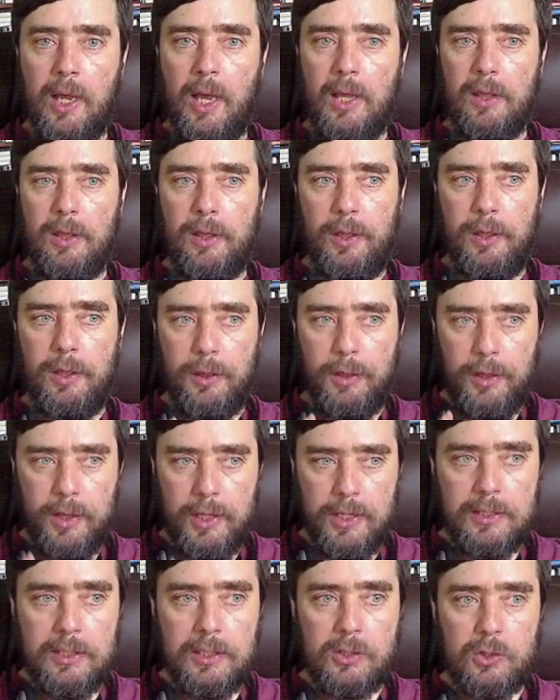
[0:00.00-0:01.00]
And
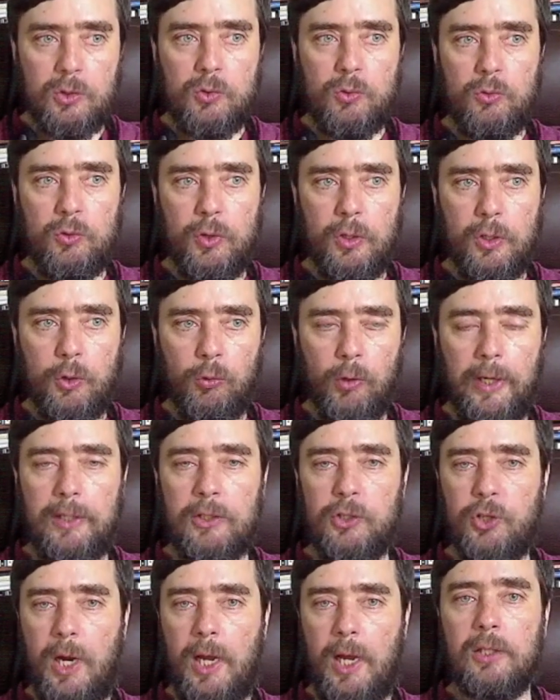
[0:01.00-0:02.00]
this is the
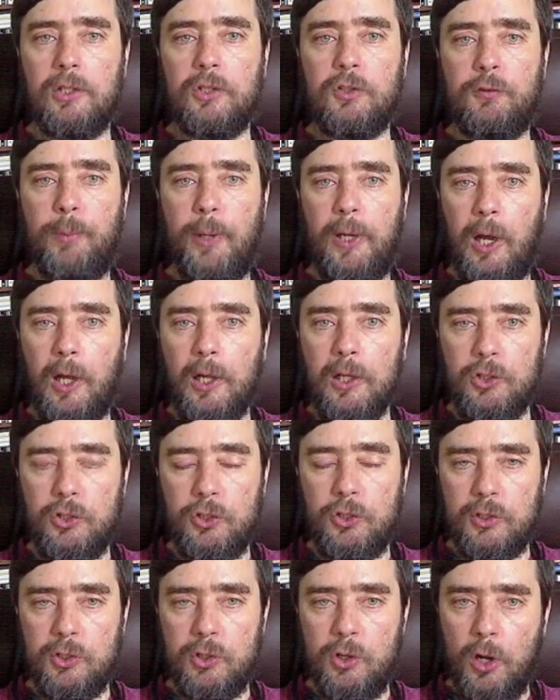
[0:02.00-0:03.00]
grand challenge of
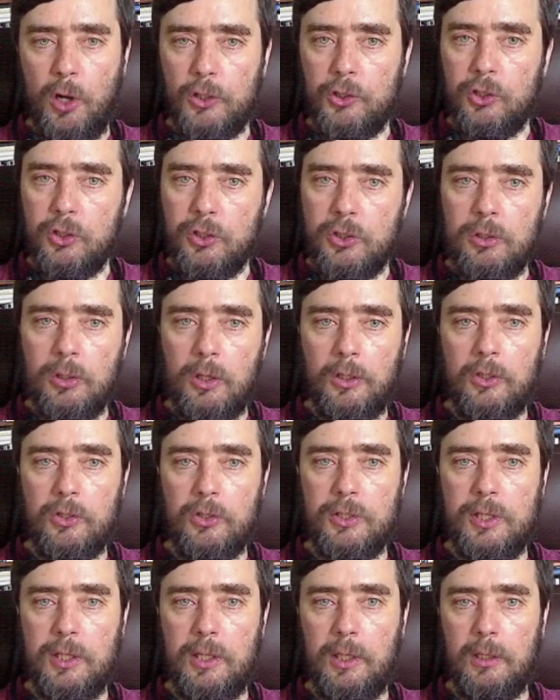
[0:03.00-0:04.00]
biology. It's not just to
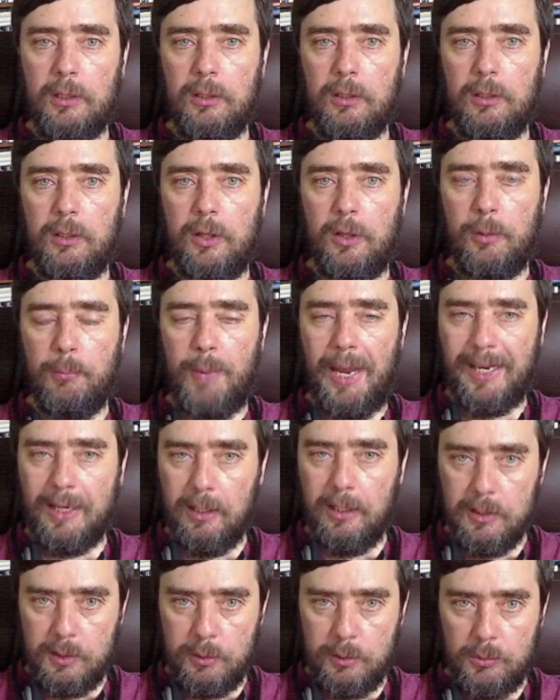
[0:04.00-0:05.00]
understand the
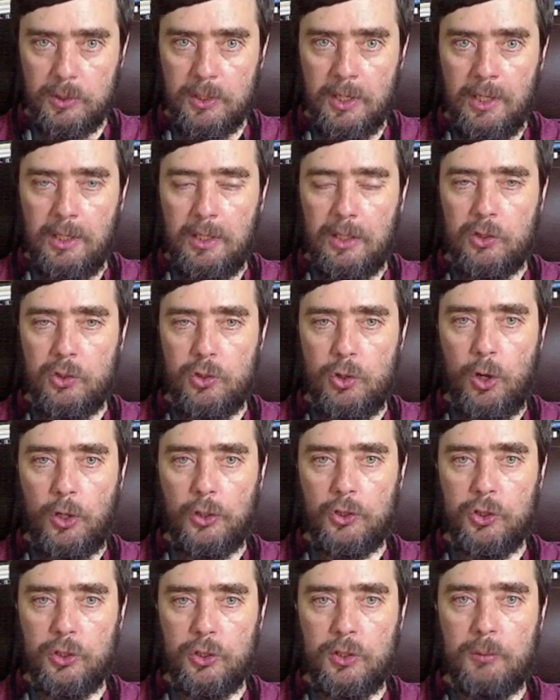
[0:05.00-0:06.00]
mechanisms. It's
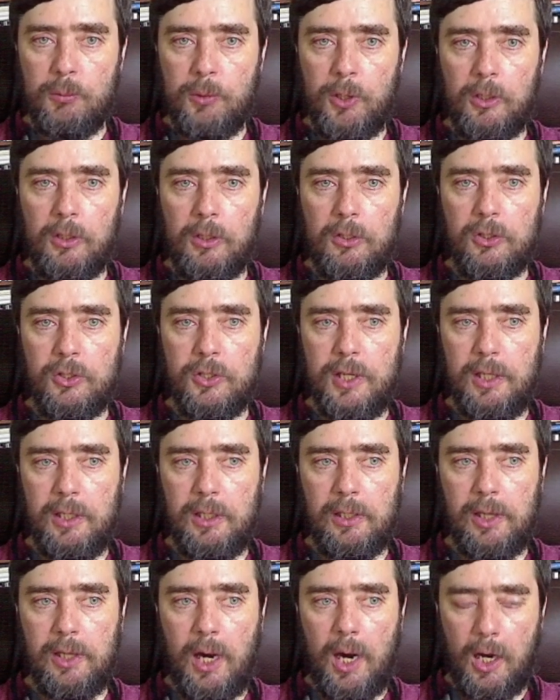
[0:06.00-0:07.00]
not just about
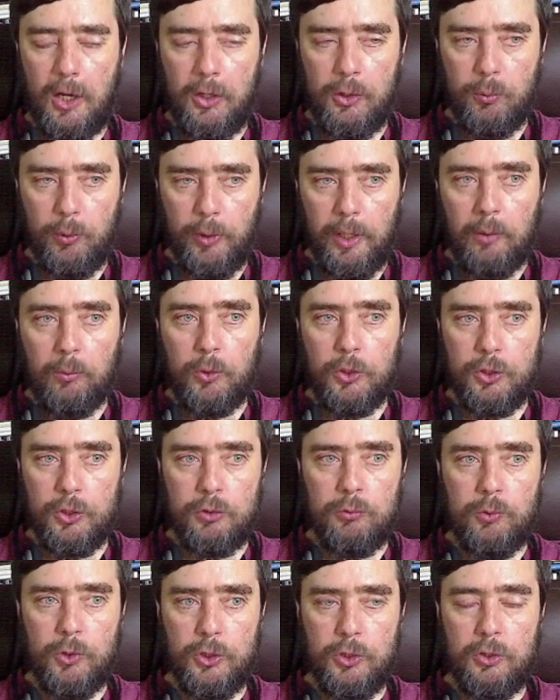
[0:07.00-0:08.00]
understanding the hardware,
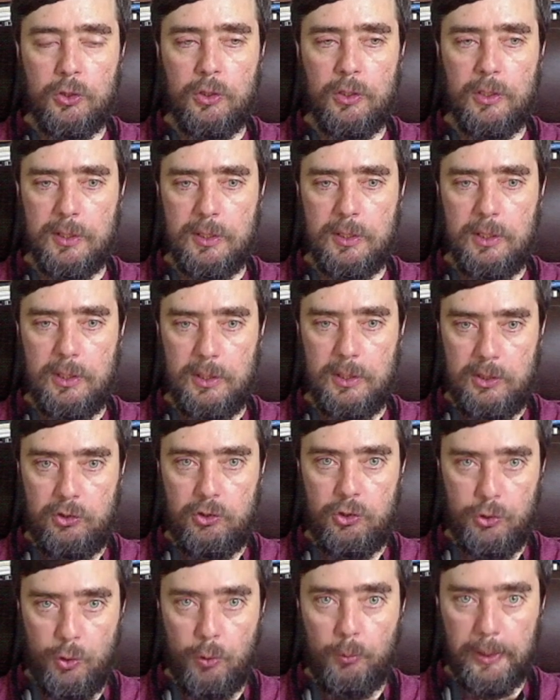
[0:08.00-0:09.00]
which, which is, is
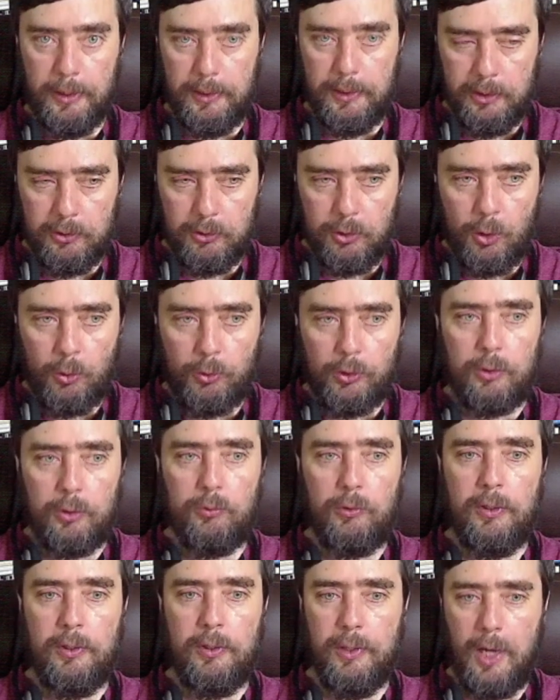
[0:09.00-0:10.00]
genomically
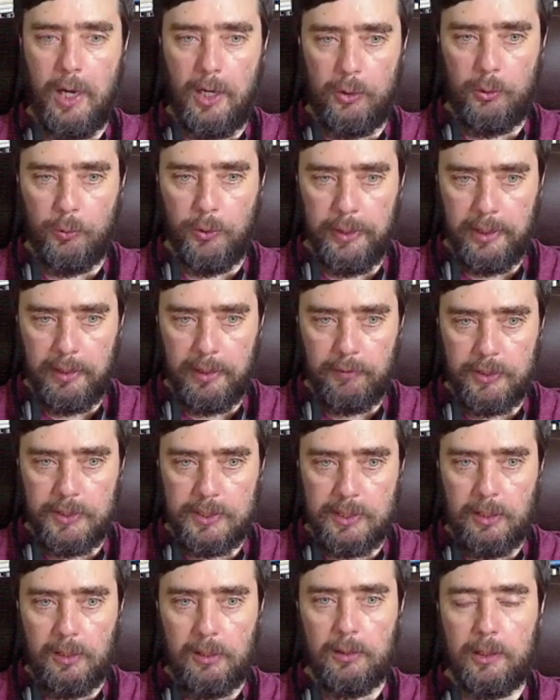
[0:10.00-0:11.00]
encoded, the, the hardware that every
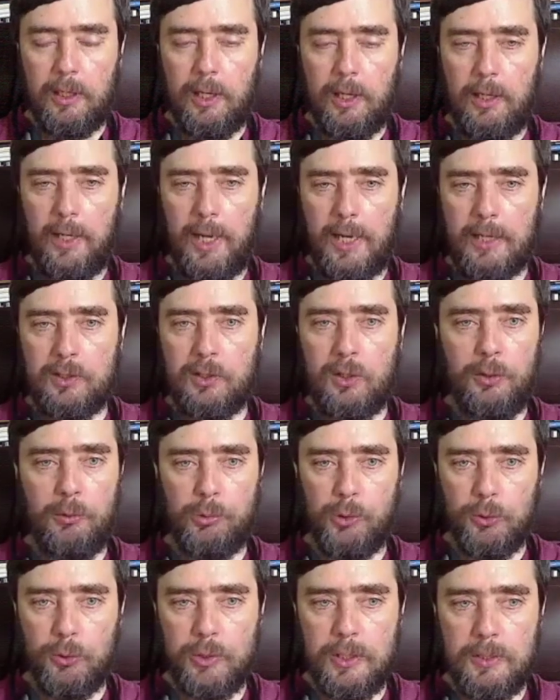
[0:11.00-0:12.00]
cell has, all the
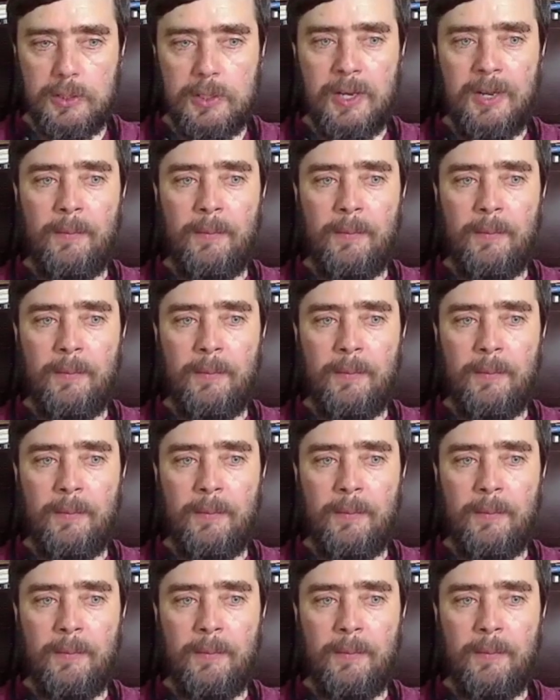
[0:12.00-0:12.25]
proteins.